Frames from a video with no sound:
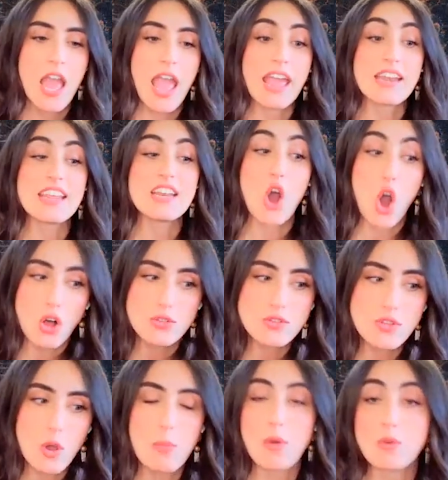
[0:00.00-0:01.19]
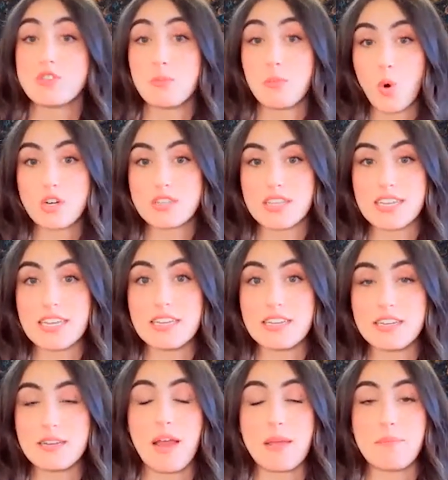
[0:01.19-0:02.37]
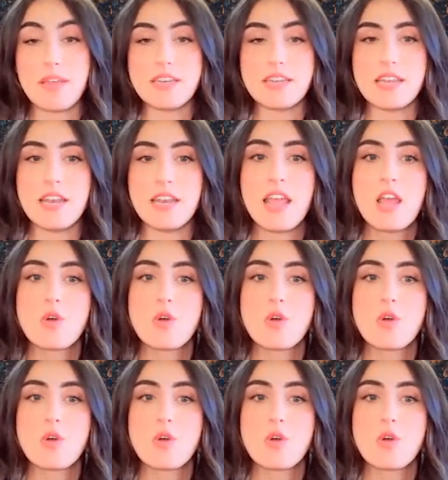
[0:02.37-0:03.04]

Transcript: And it also, most importantly, in my opinion,